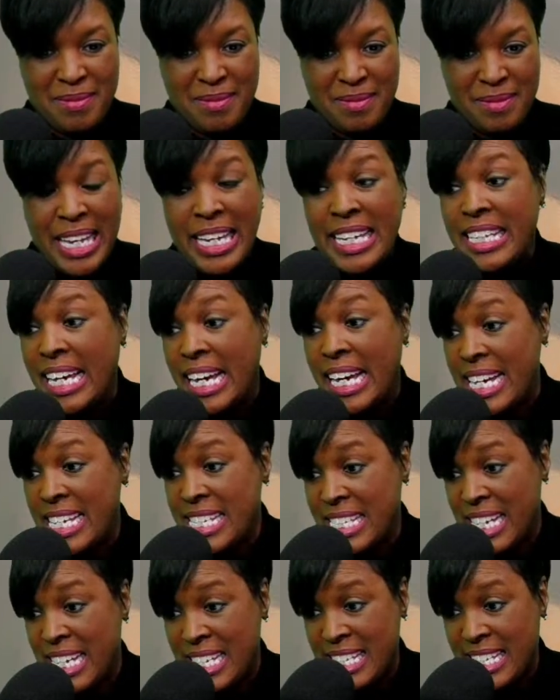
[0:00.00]
Yes,
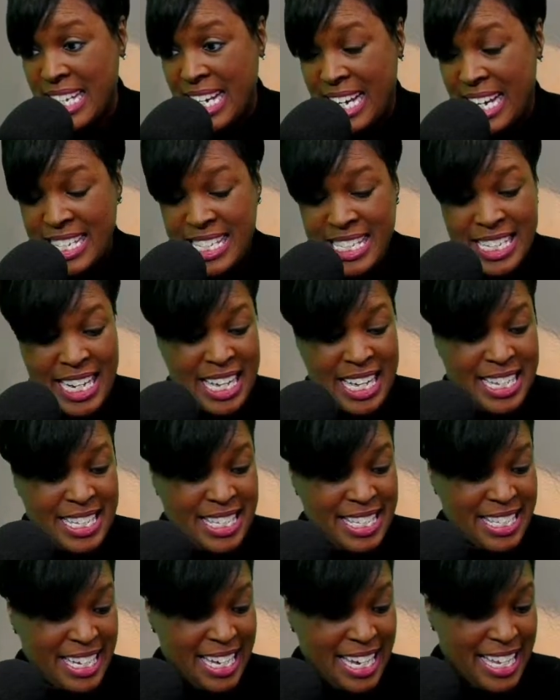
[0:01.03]
yes, yes, yes,
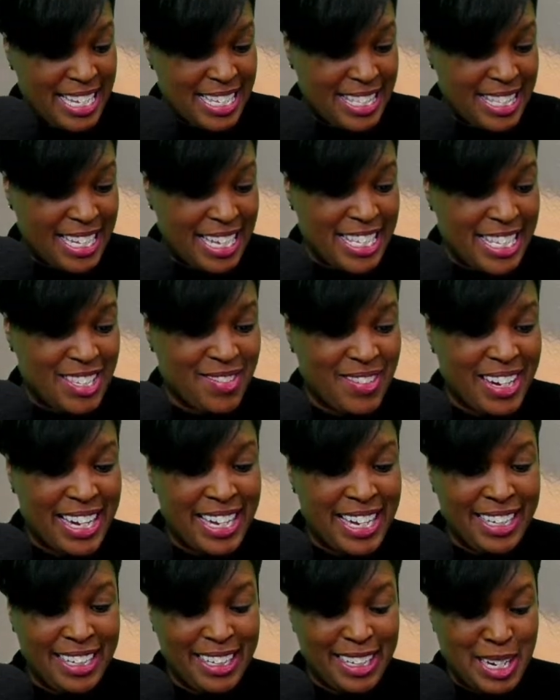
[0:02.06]
yes. That's
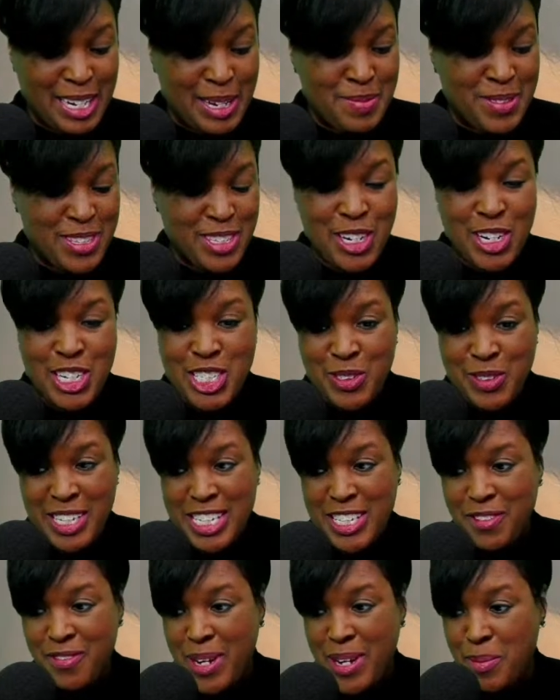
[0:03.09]
right. Yep. Surgery
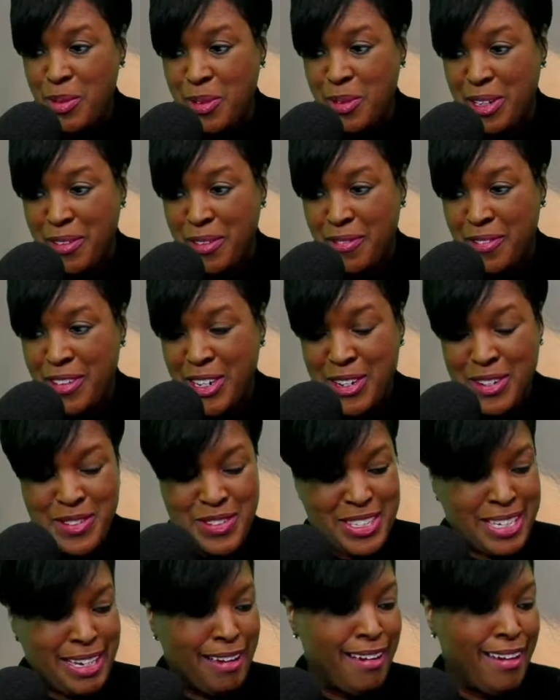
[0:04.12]
is February
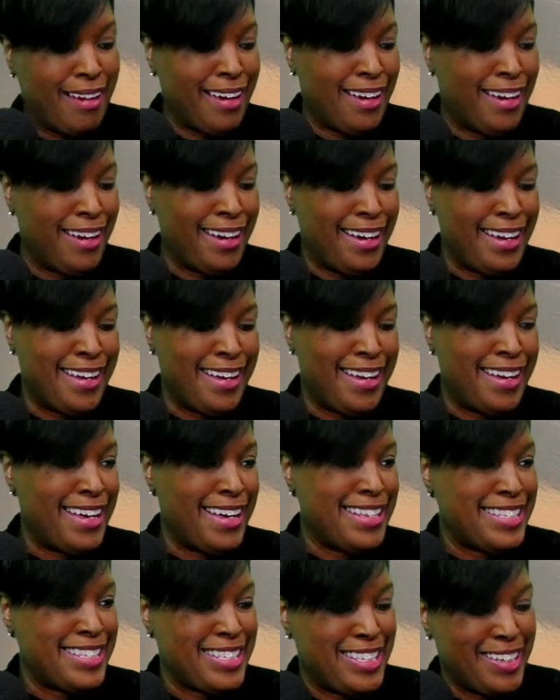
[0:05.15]
1st.
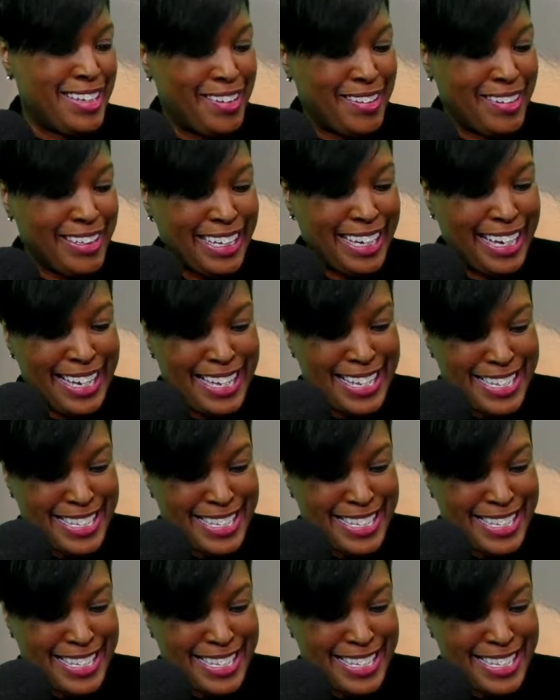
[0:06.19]
So yes,